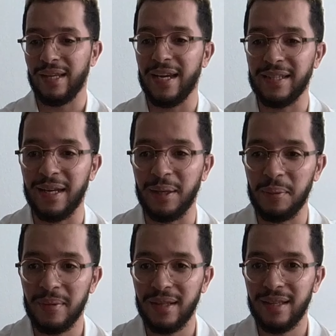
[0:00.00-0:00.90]
kind
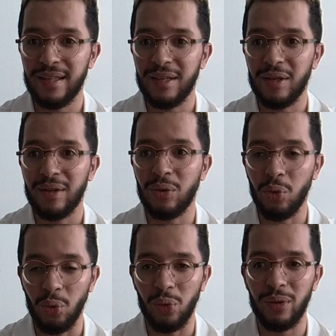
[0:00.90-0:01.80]
of
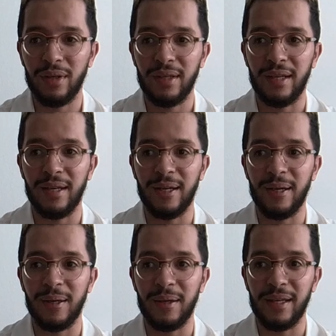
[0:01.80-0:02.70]
cool
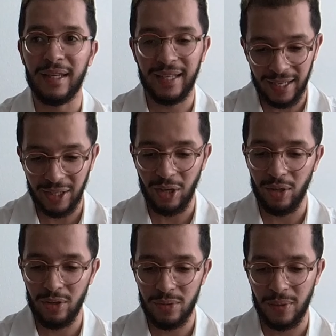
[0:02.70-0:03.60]
king
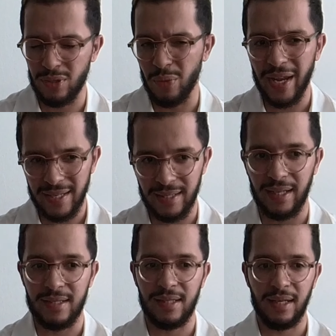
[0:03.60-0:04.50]
colors, because Reyes
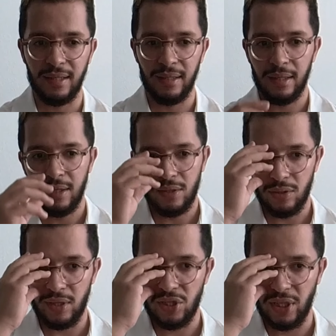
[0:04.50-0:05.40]
think it's king.
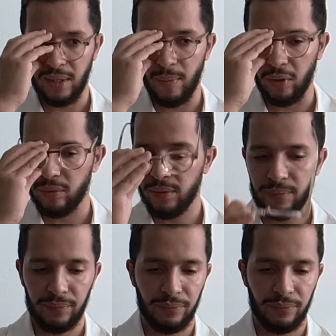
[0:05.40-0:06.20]
So let's check them out.